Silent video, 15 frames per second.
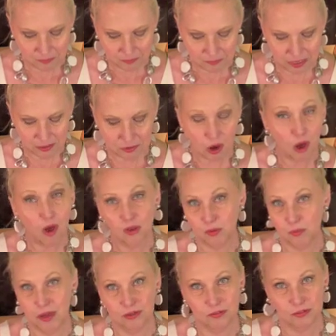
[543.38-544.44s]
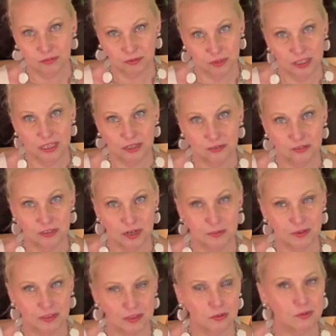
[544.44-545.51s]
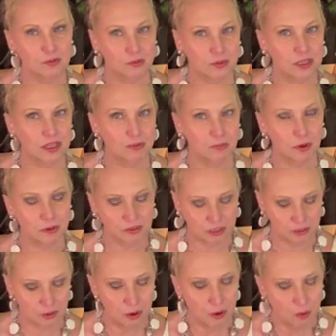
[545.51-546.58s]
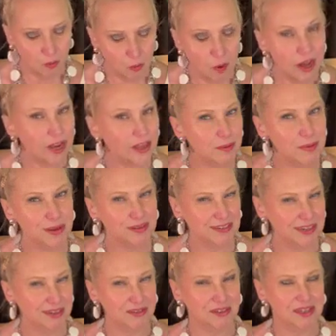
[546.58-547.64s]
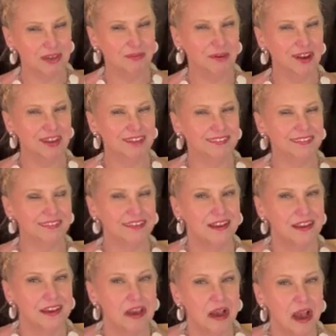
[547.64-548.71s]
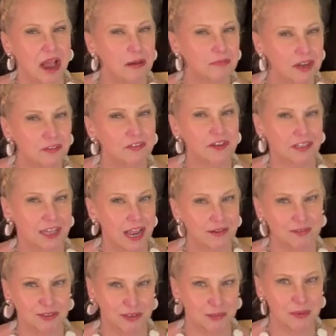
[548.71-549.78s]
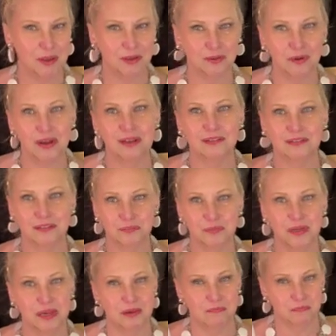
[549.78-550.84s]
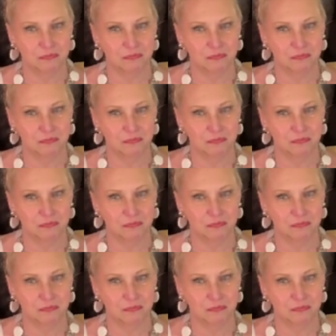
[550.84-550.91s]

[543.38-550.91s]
because all the bottles are really interesting, but this was really one of the most interesting ones. I'm definitely after some other ones, but